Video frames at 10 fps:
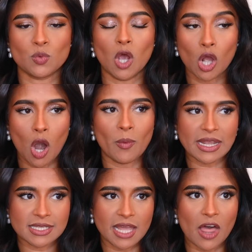we all got
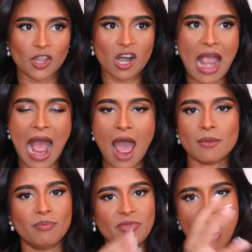ready together at
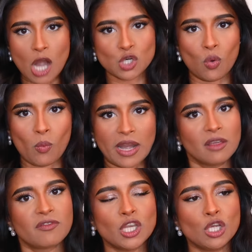the actual
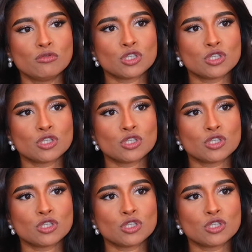wedding venue.